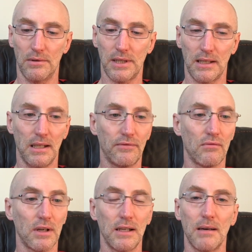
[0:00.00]
technique for
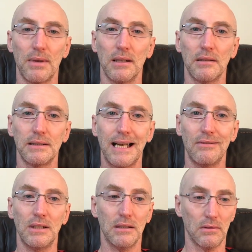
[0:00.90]
running uphill and
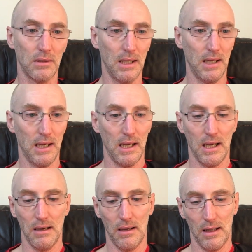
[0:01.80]
downhill,
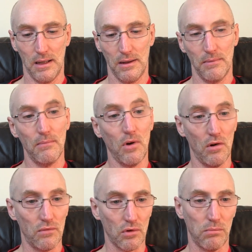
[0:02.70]

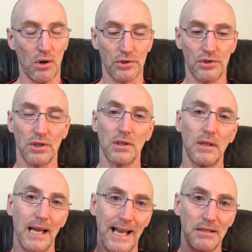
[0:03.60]
overall posture,
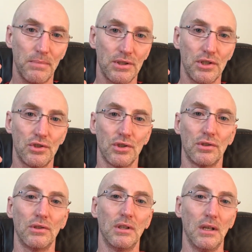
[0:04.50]
head
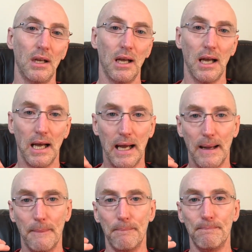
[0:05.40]
position,
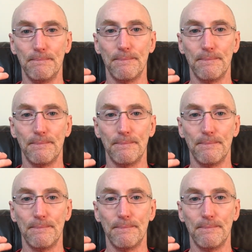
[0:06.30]
arms